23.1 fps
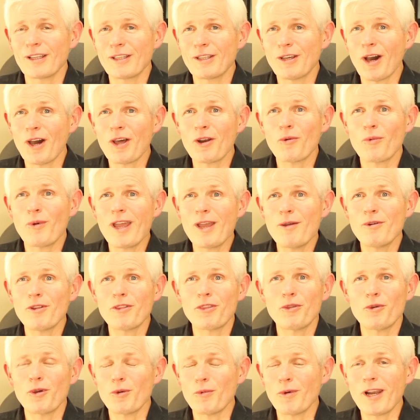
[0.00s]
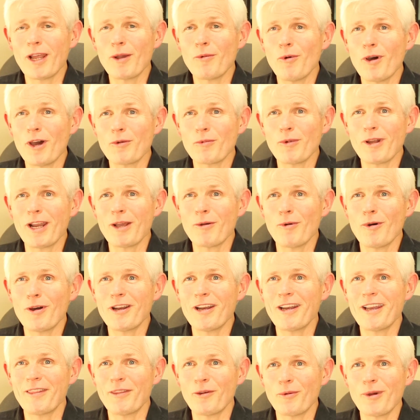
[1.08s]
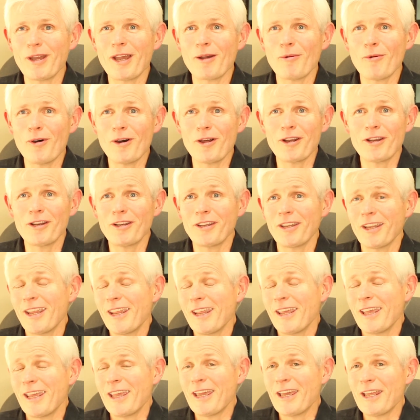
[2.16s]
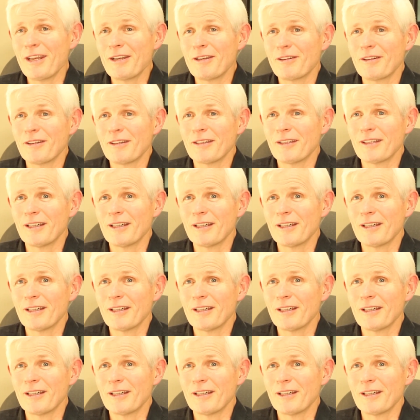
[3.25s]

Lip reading: got away with doing what I want when I wanted, the way I wanted, and